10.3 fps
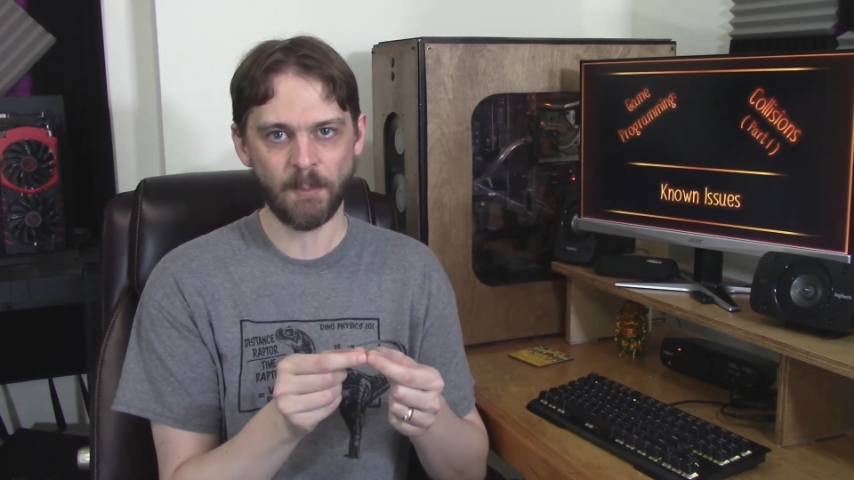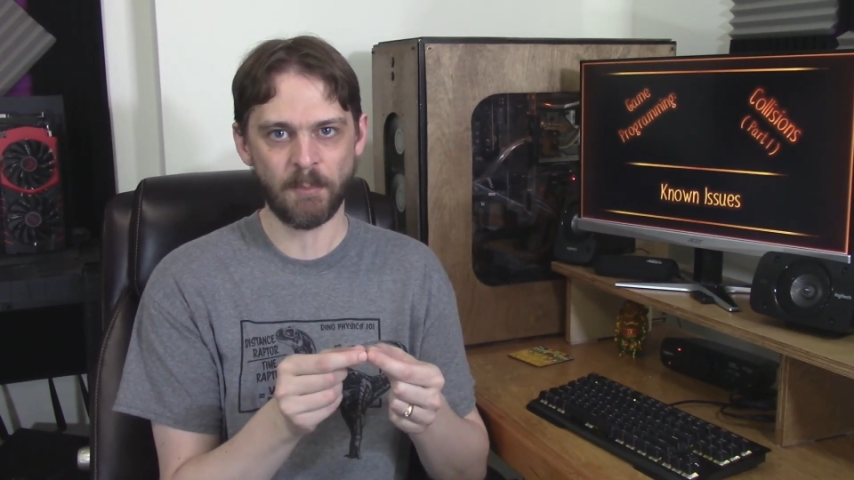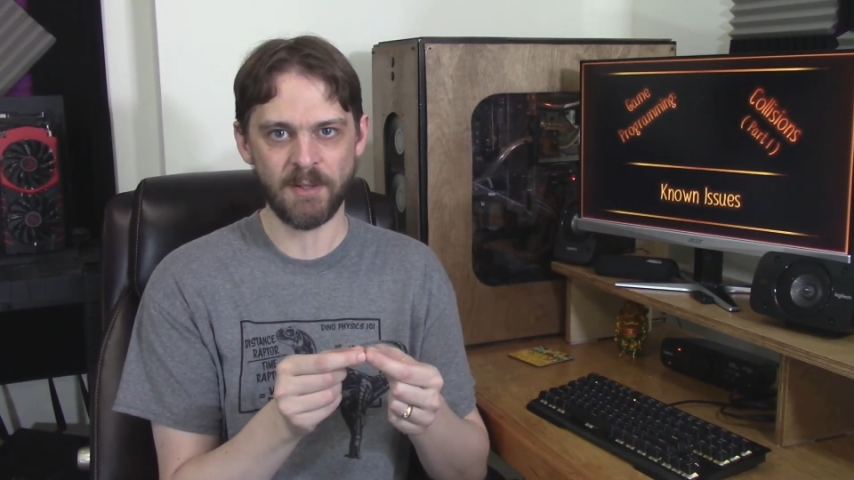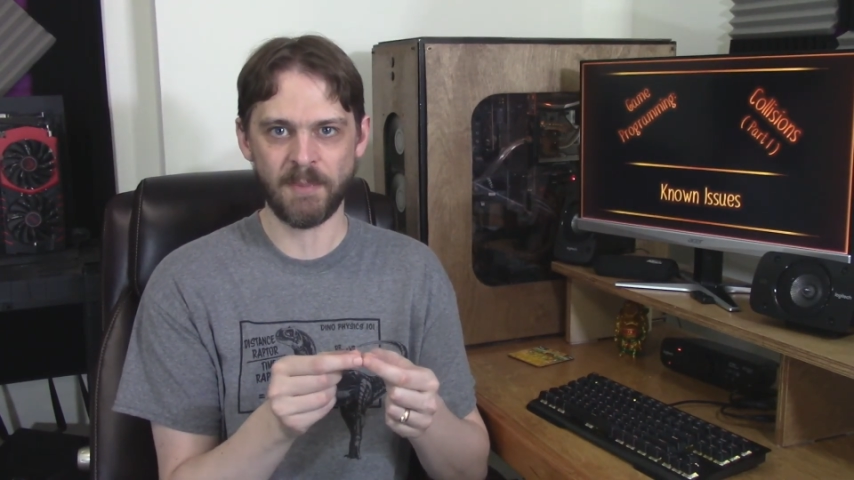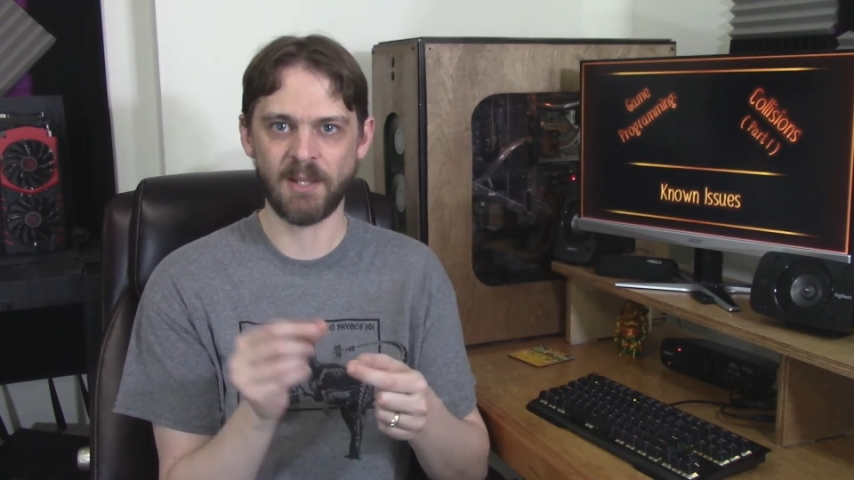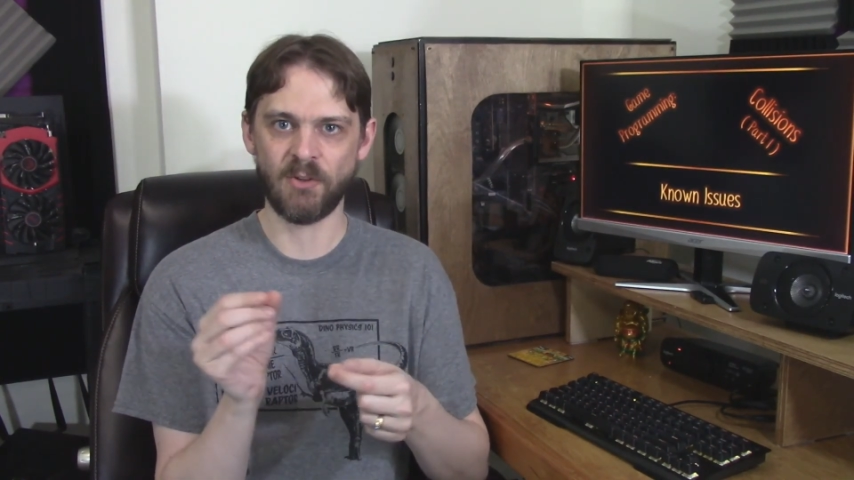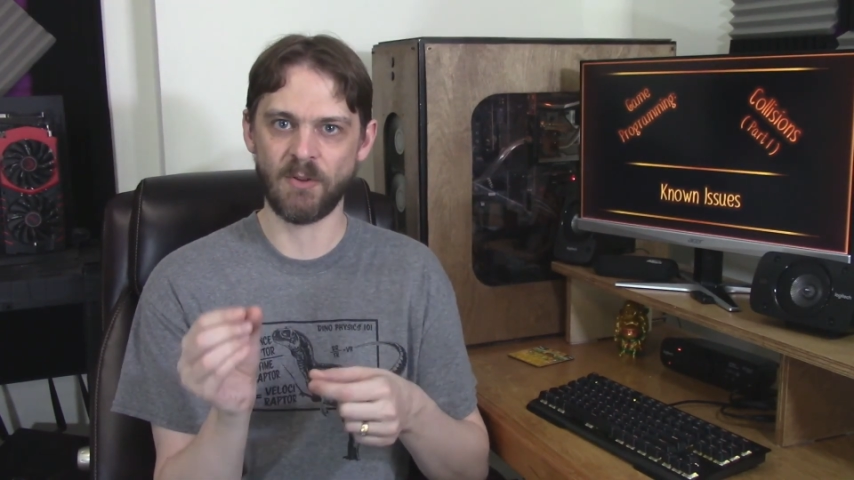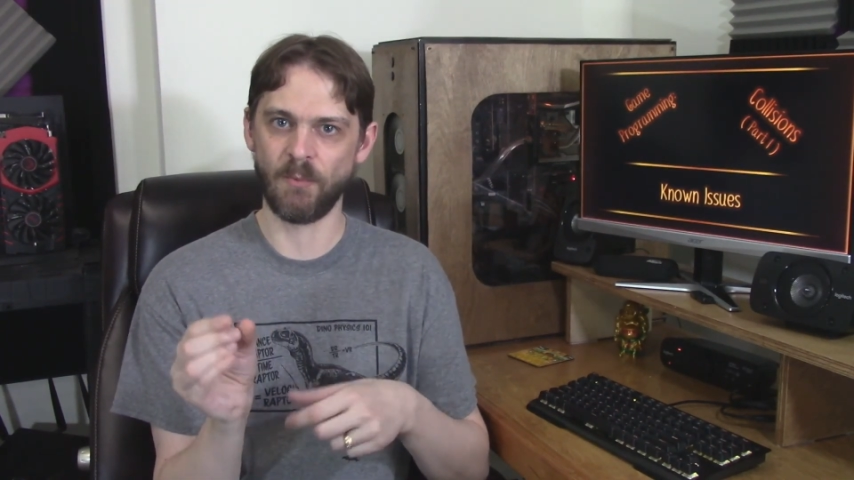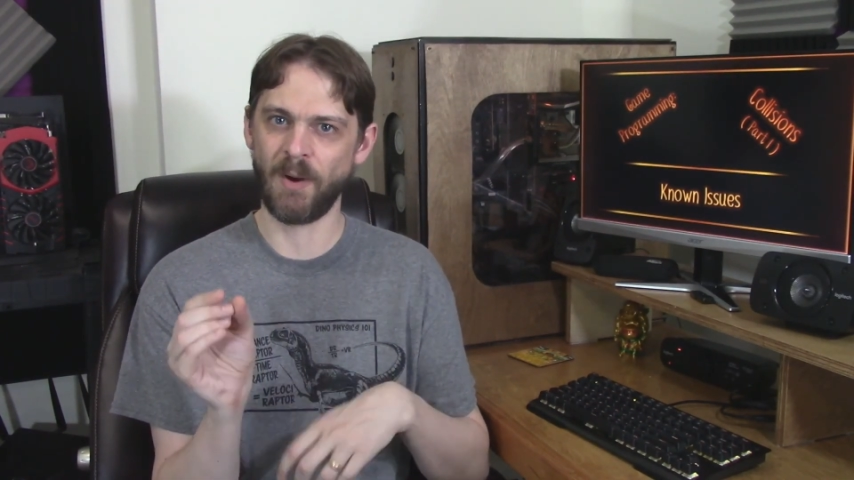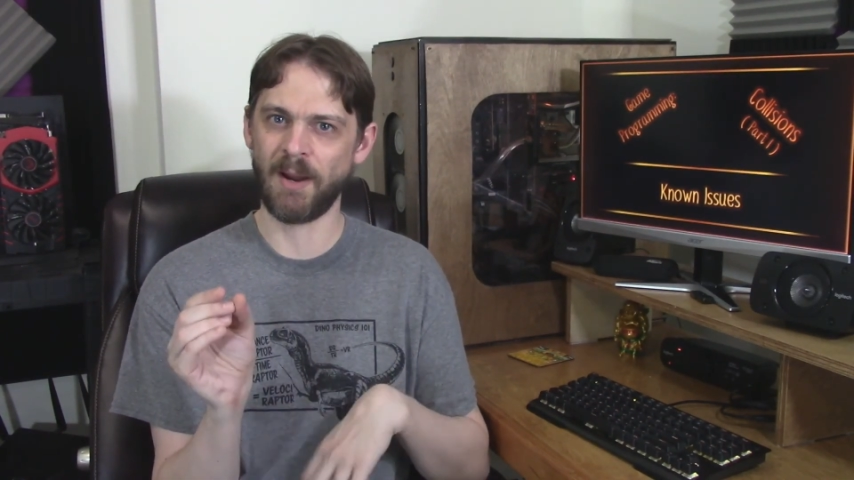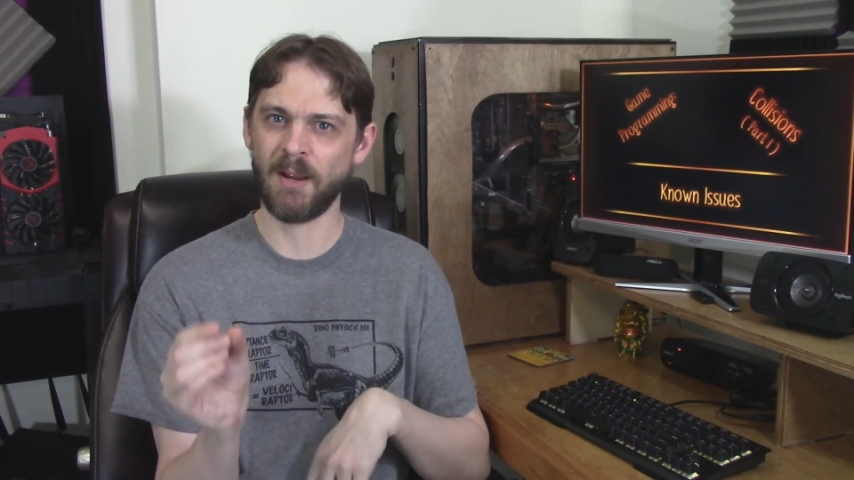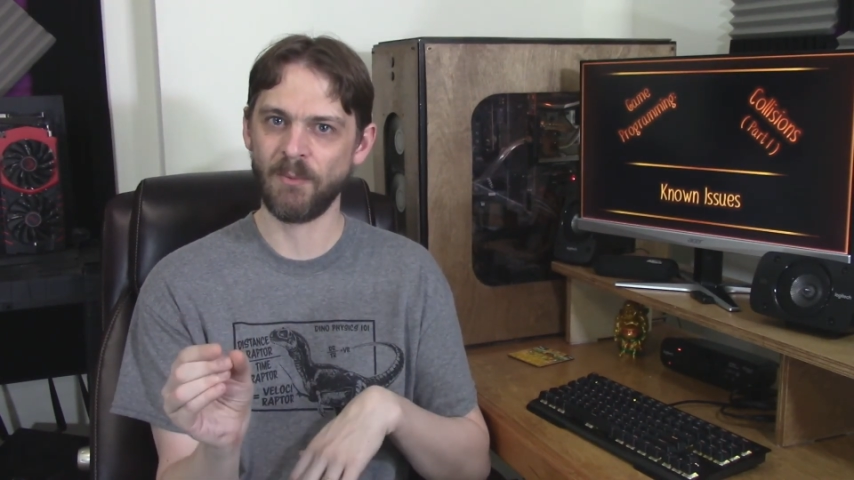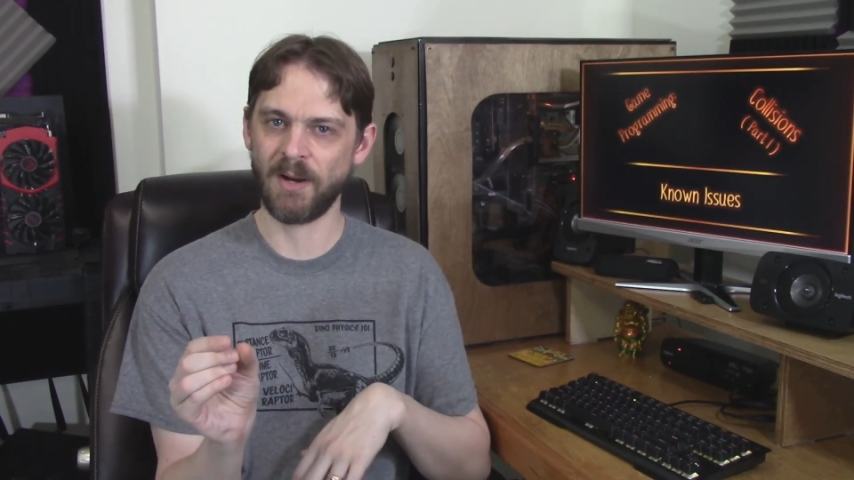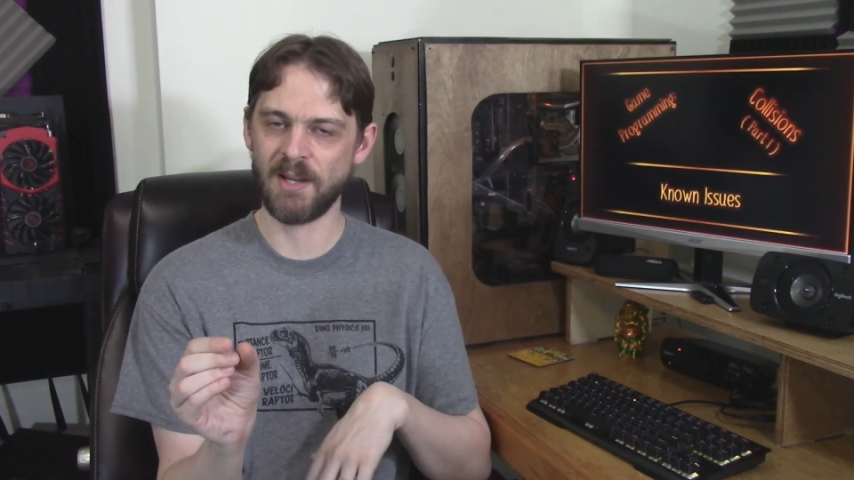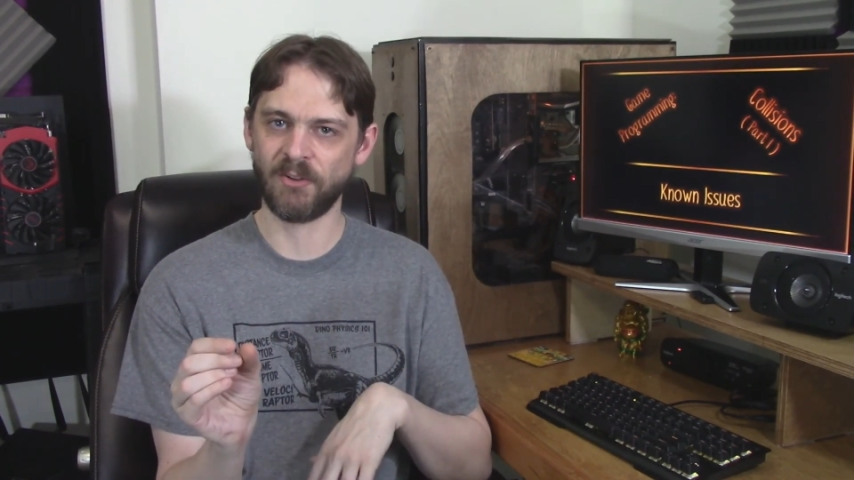but because of the
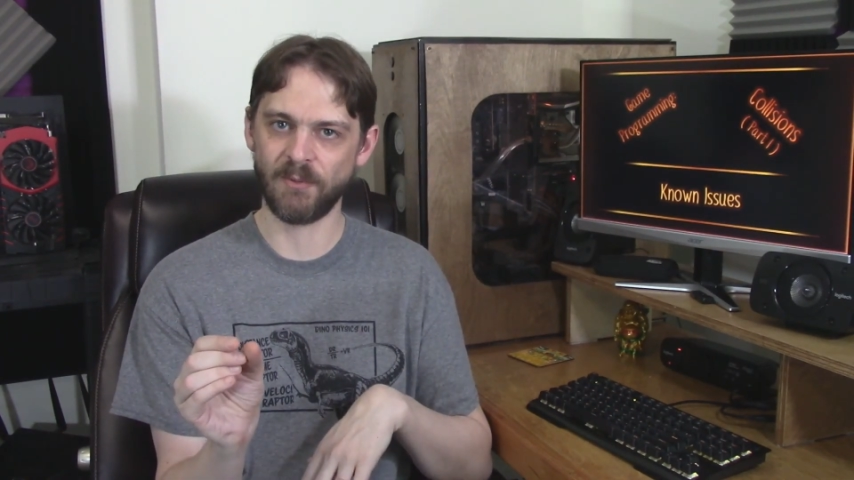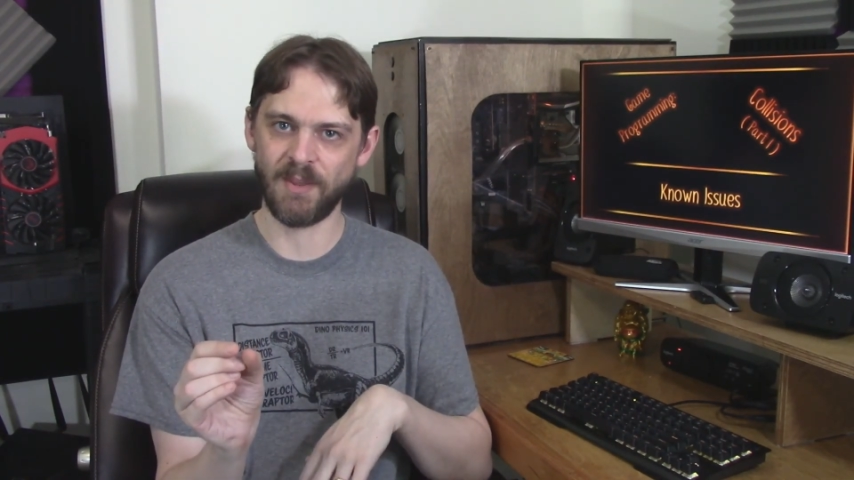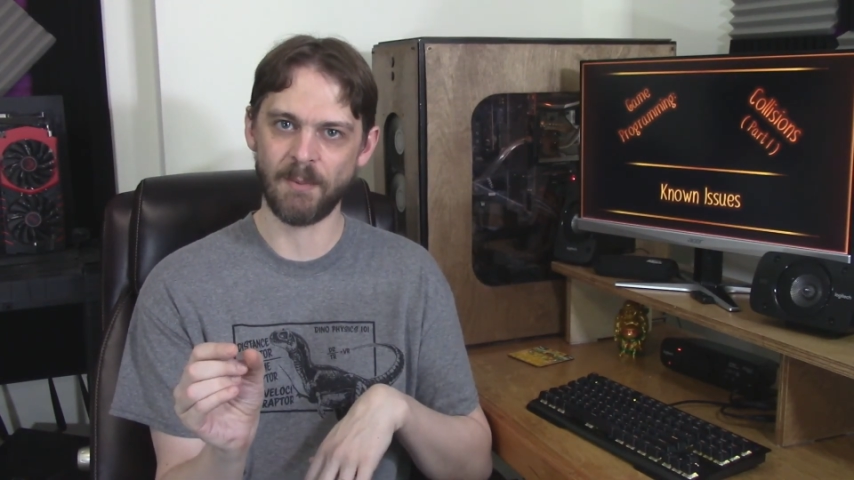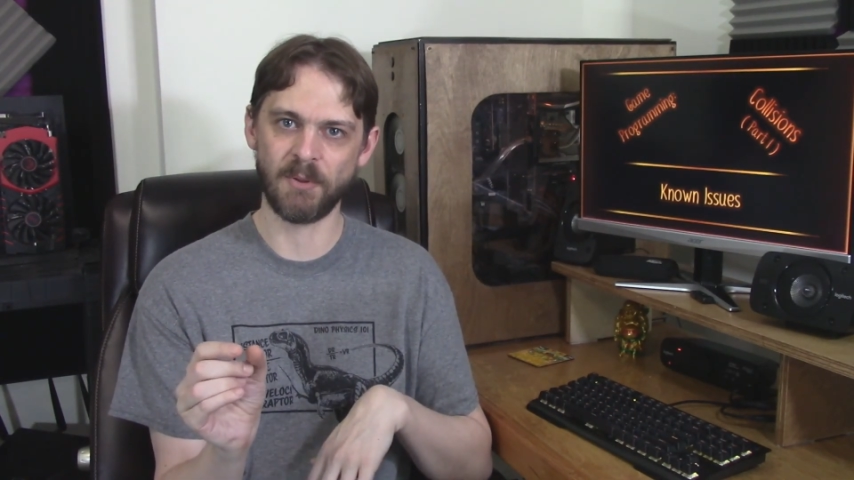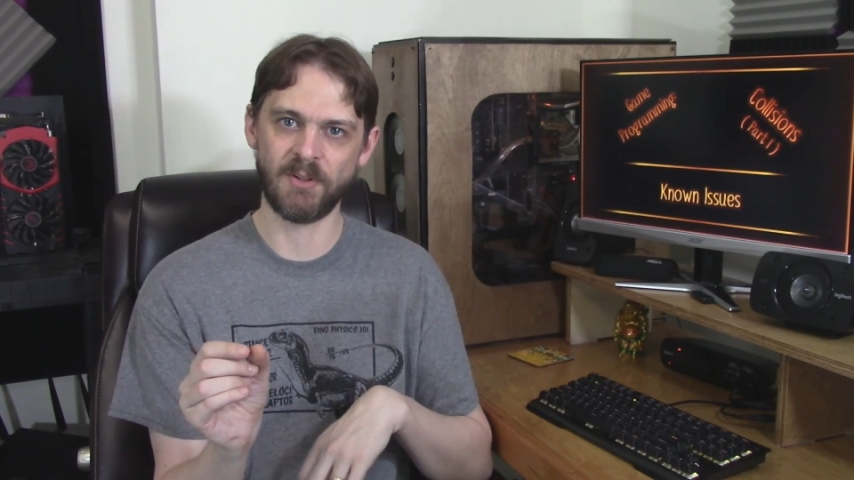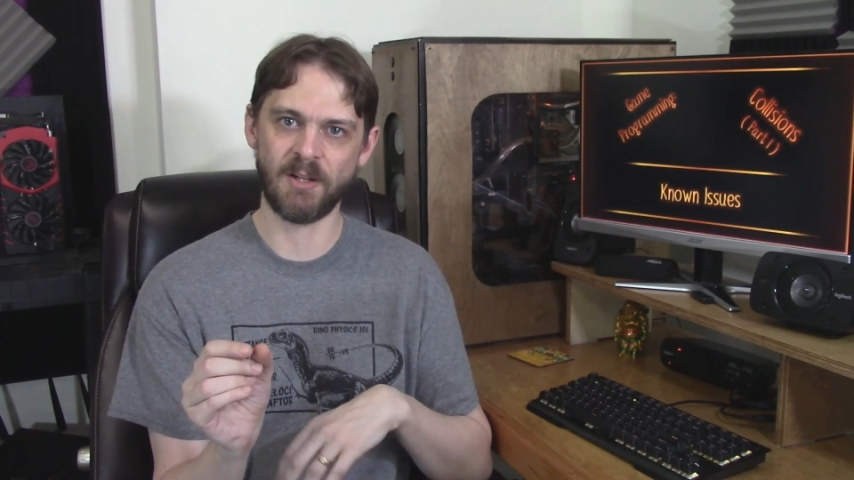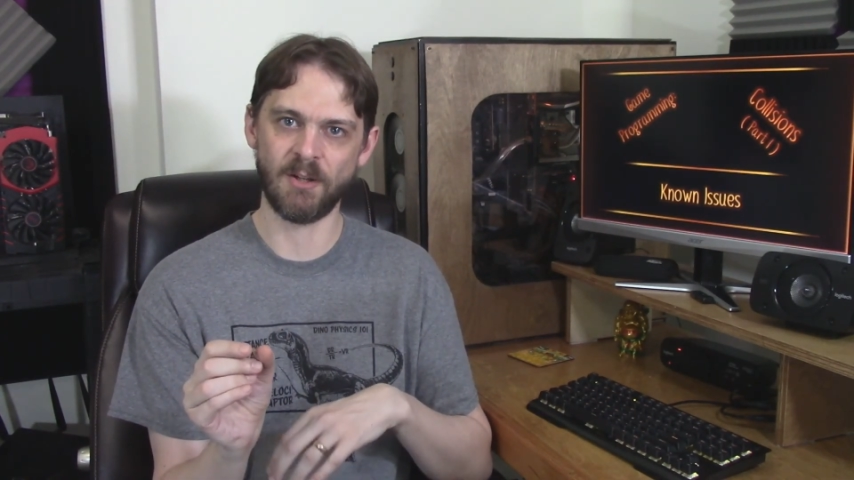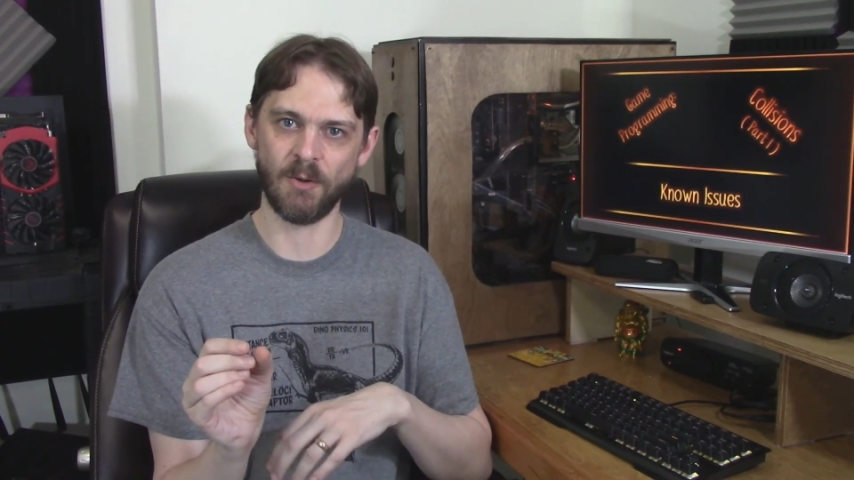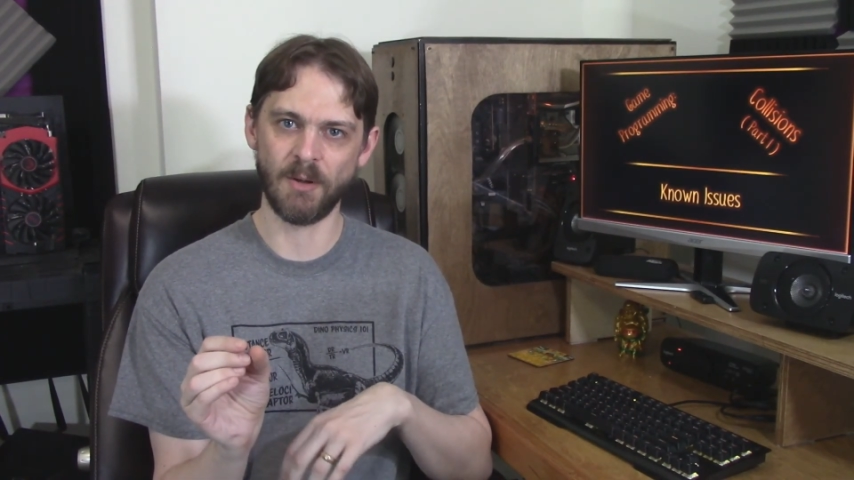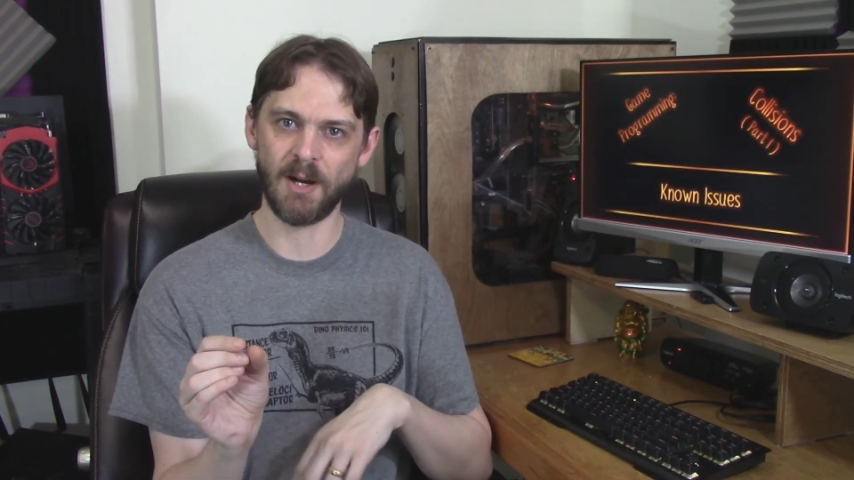radius of that particular